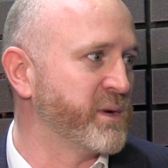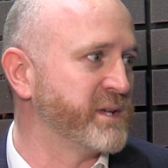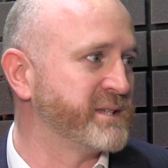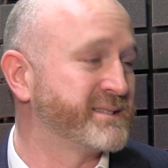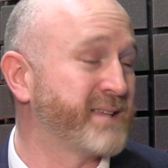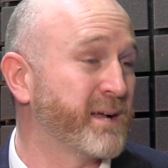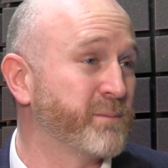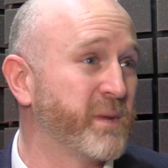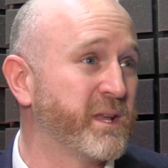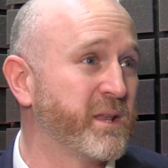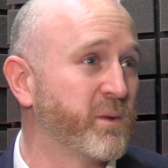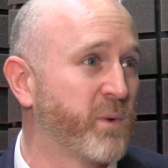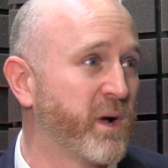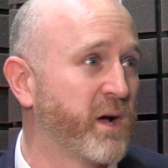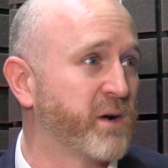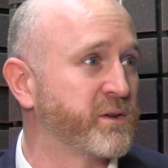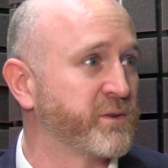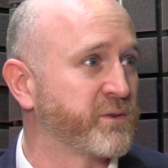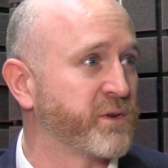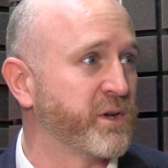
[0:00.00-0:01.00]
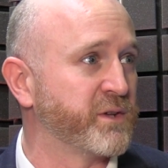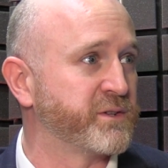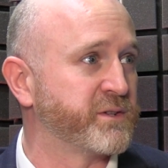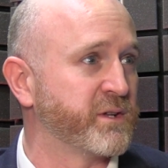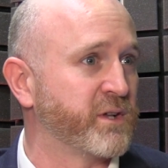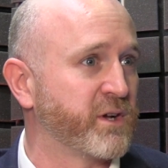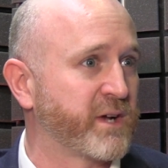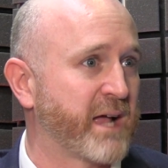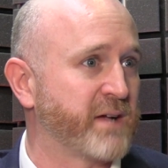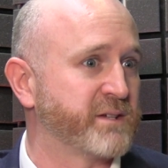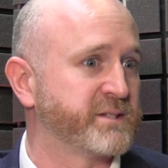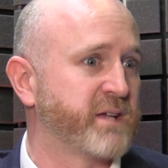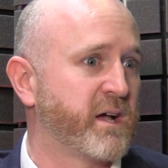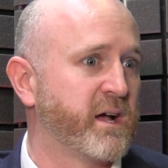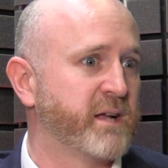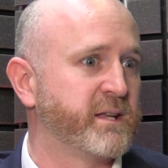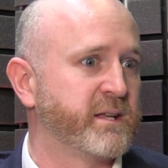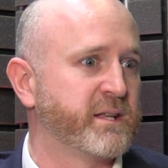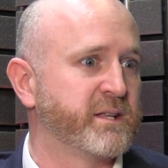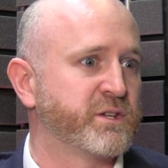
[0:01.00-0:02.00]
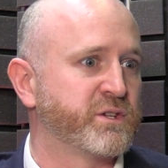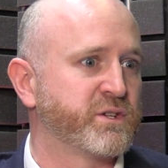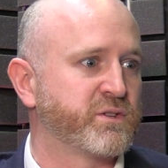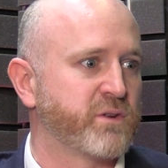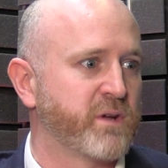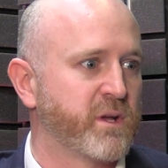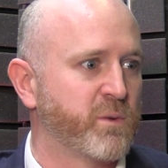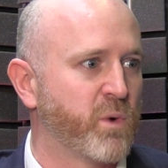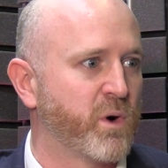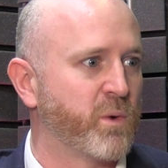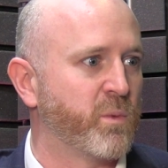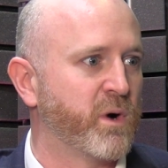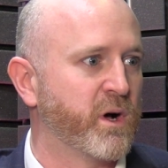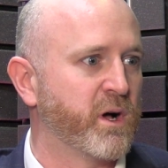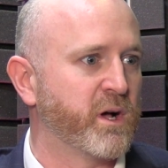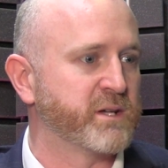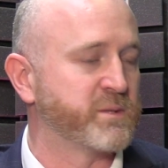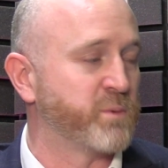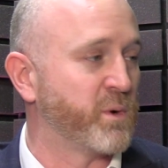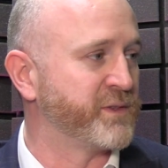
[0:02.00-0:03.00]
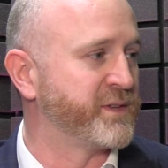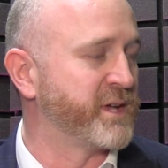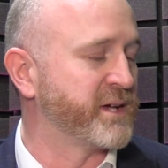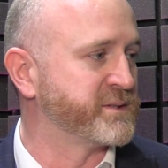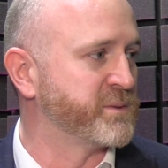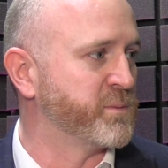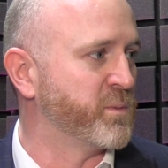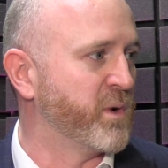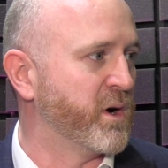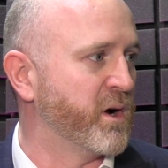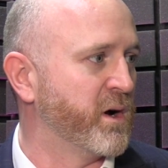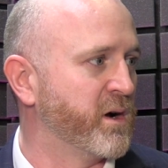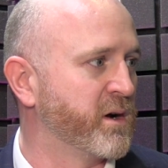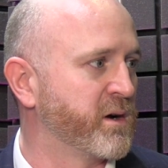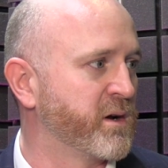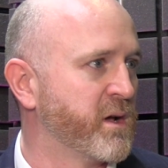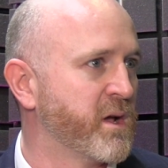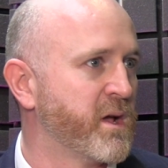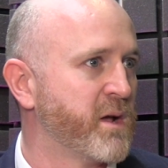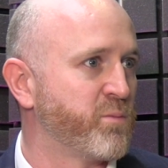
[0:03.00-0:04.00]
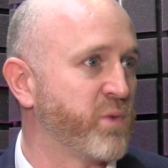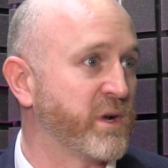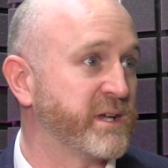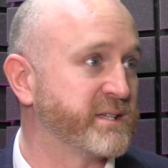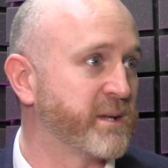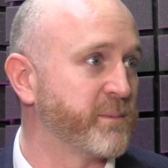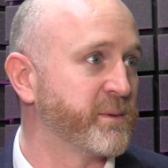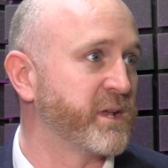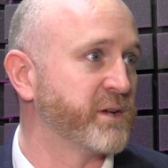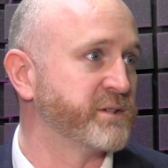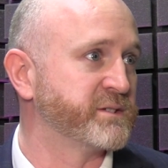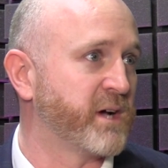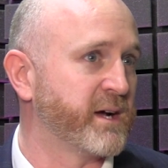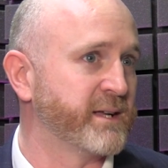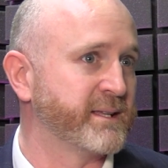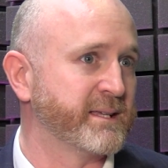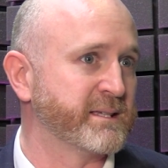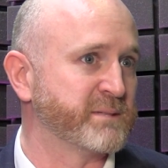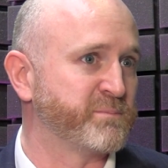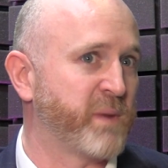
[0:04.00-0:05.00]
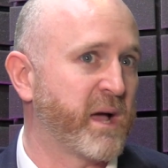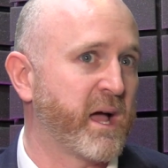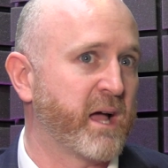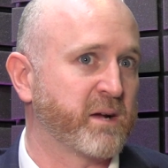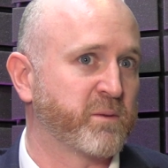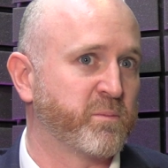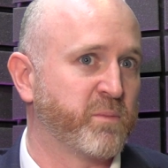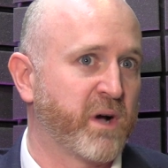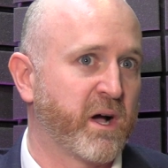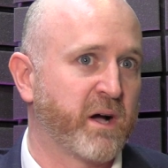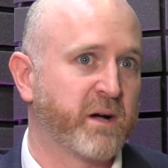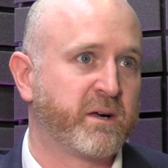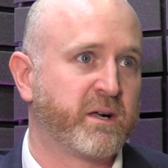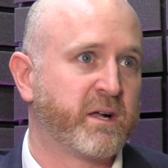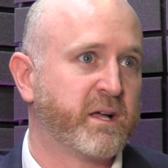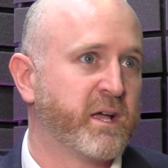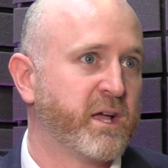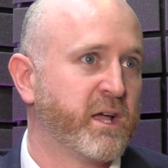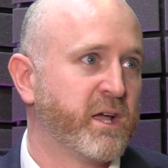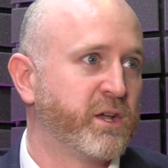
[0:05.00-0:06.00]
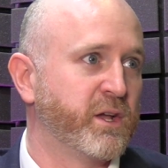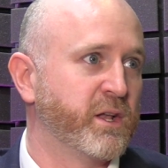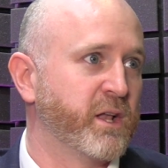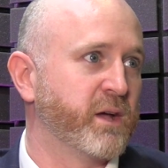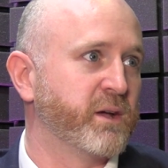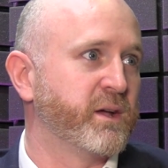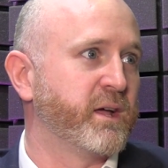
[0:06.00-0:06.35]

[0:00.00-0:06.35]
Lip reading: it's done me the world of good to look outside the industry, what works, what doesn't work, bring some of those ideas back. But we